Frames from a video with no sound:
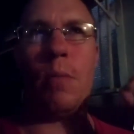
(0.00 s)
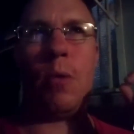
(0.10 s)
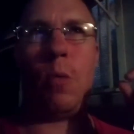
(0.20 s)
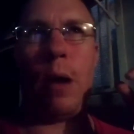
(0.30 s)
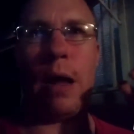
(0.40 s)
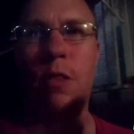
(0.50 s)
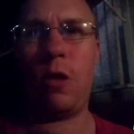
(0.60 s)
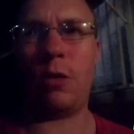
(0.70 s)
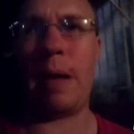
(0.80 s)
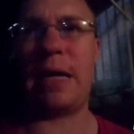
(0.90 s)
but when I
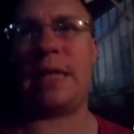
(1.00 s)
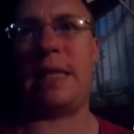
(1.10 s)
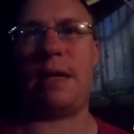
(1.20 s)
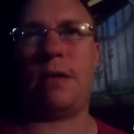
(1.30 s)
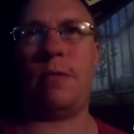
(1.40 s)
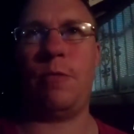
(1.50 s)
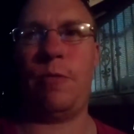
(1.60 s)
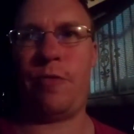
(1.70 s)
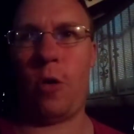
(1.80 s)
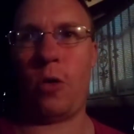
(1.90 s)
look back at the
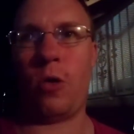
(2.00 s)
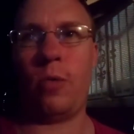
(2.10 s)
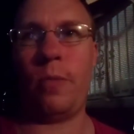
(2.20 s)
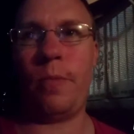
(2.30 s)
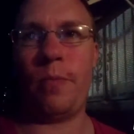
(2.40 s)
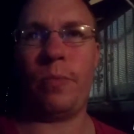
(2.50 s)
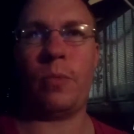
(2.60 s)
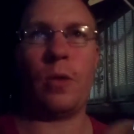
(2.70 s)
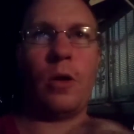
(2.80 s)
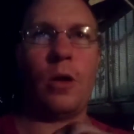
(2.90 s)
photo,
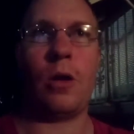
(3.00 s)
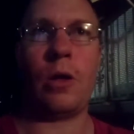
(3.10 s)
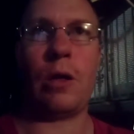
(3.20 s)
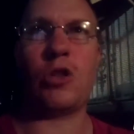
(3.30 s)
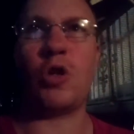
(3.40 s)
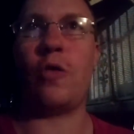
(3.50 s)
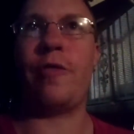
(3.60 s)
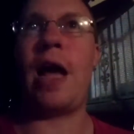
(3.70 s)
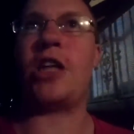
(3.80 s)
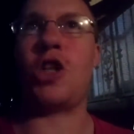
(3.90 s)
there was no
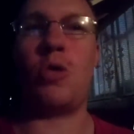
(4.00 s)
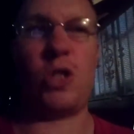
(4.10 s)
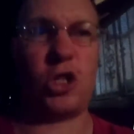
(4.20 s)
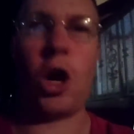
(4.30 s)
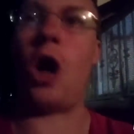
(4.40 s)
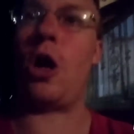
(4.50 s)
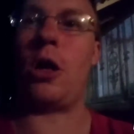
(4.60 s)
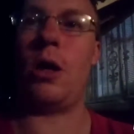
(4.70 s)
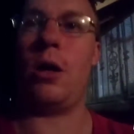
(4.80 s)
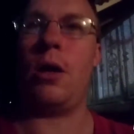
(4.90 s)
Flash. It was dark.
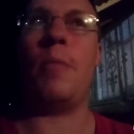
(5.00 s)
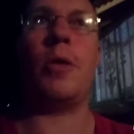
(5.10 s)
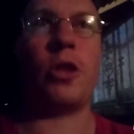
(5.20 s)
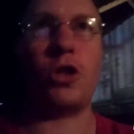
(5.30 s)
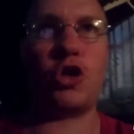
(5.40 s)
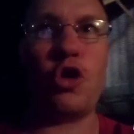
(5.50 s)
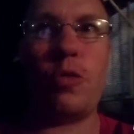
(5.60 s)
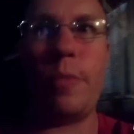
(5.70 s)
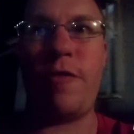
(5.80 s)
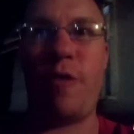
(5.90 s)
But the two
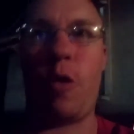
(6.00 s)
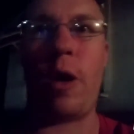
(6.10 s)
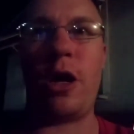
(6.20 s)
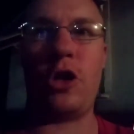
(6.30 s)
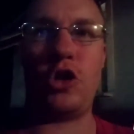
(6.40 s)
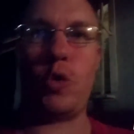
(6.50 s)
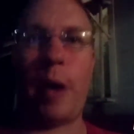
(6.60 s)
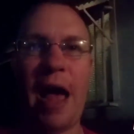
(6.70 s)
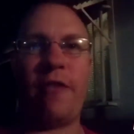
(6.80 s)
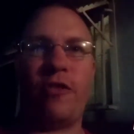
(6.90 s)
before and the two
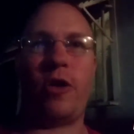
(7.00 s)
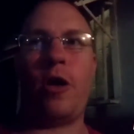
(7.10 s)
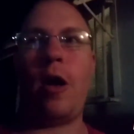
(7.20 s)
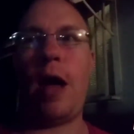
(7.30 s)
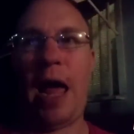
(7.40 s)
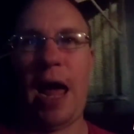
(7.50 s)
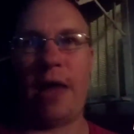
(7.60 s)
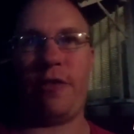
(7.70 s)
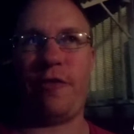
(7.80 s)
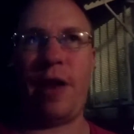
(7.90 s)
after
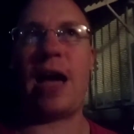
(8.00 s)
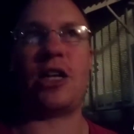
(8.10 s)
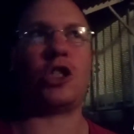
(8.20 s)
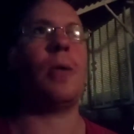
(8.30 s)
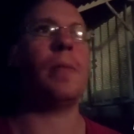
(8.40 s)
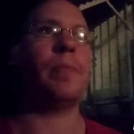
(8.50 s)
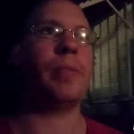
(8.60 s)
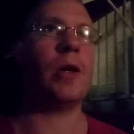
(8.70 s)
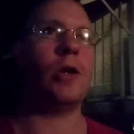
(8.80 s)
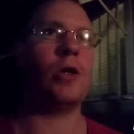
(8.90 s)
had the Flash.
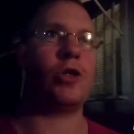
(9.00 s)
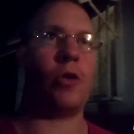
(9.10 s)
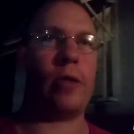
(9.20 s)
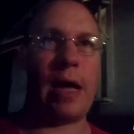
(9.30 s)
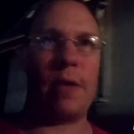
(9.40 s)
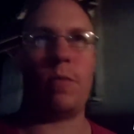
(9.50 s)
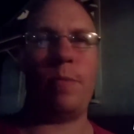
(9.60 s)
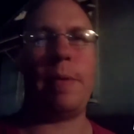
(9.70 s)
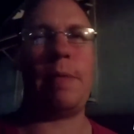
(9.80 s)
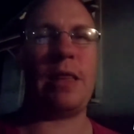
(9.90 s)
So that
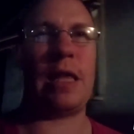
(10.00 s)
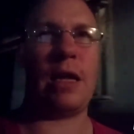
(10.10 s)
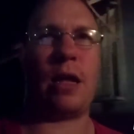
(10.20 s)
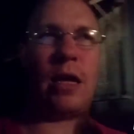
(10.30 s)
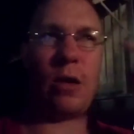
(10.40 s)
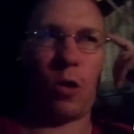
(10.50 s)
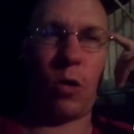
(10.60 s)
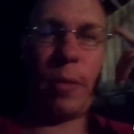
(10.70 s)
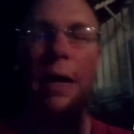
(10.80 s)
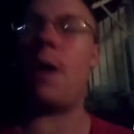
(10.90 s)
made me think, like,
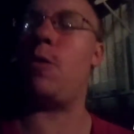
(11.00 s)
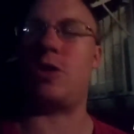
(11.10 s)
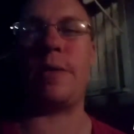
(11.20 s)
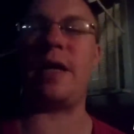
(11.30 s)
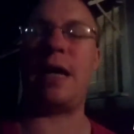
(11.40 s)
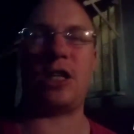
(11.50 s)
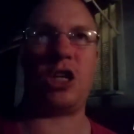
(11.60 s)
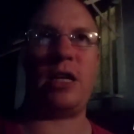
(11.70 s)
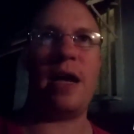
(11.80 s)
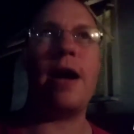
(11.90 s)
oh my god, was something
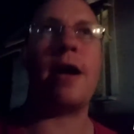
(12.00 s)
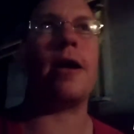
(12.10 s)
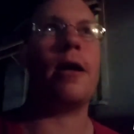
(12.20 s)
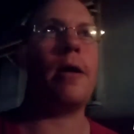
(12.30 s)
actually here?